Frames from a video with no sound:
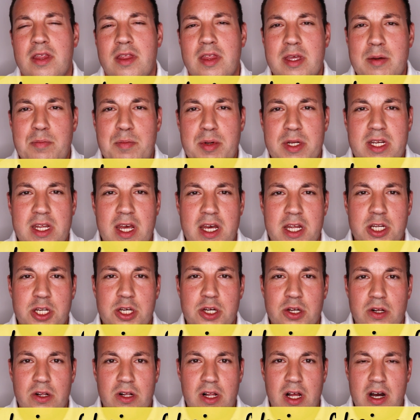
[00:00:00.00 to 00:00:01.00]
the
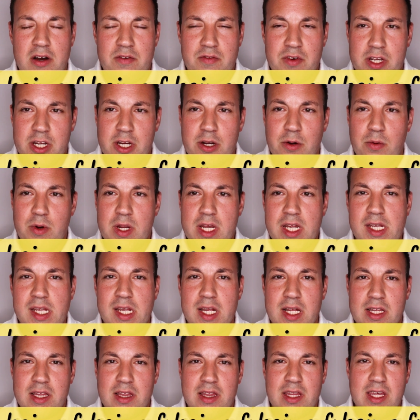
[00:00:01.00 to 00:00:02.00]
potential of
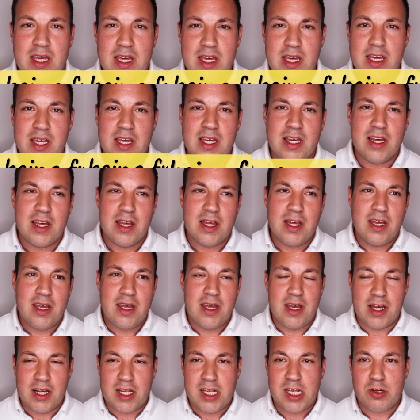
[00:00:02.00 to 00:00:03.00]
increasing the
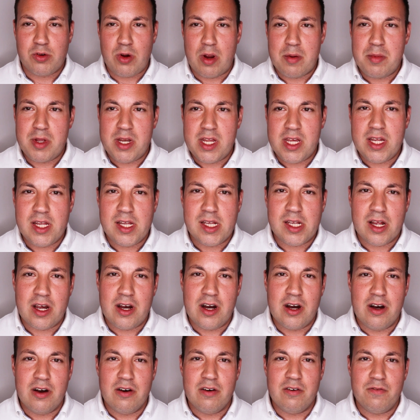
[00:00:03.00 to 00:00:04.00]
extremities
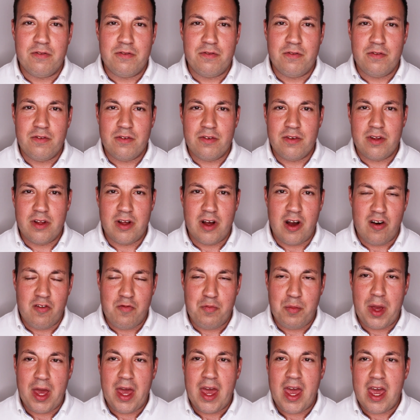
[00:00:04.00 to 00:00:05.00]
of
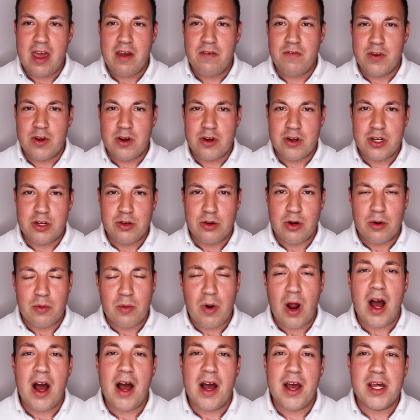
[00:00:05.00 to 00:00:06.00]
behavior to
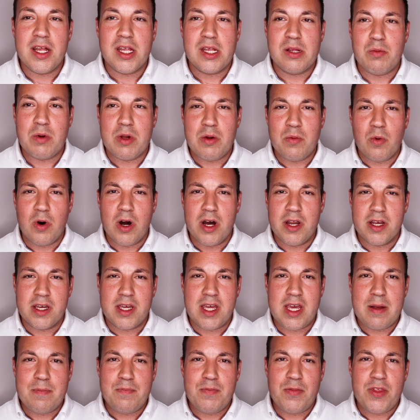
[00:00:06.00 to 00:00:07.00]
arise. We want to
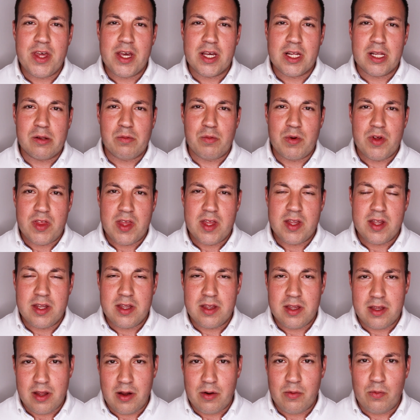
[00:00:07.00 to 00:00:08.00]
keep things
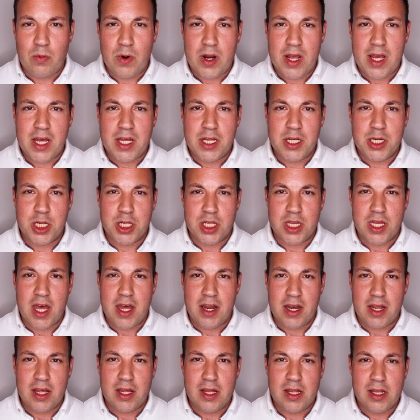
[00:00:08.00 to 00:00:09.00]
within a range
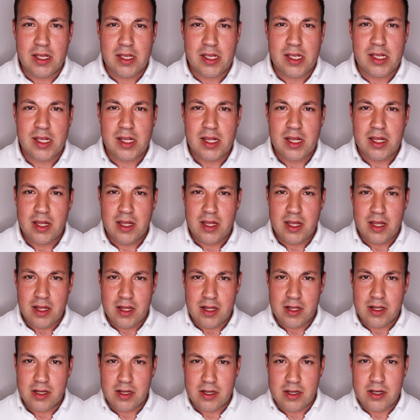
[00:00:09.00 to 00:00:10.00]
that is
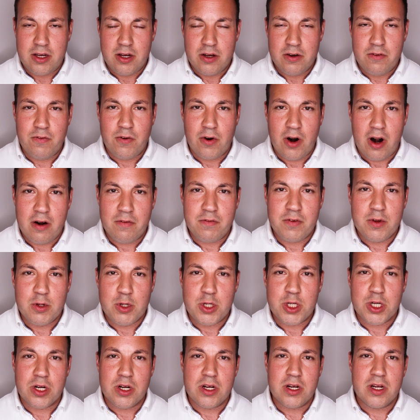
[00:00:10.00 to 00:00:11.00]
good for our
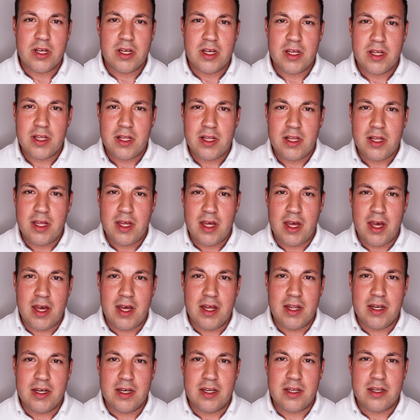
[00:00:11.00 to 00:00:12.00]
future.
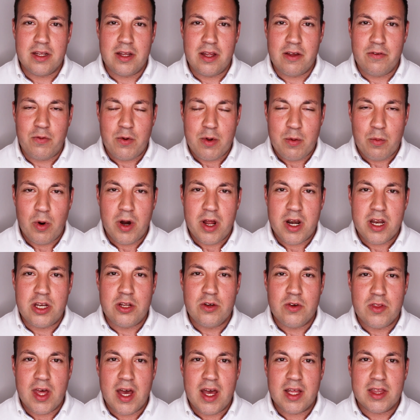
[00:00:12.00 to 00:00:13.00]
And if we want to
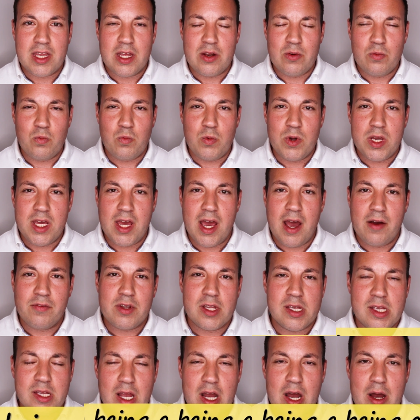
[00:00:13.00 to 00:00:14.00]
do that, then we have
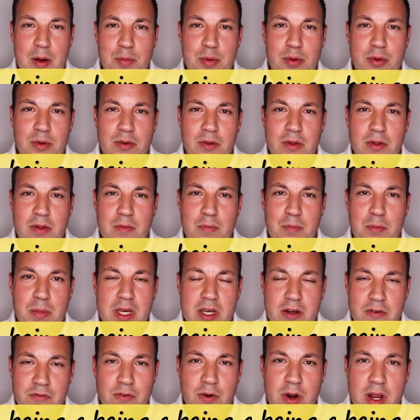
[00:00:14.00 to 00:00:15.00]
to stop
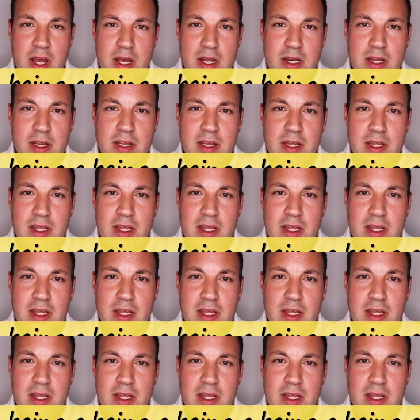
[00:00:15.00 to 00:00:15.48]
being afraid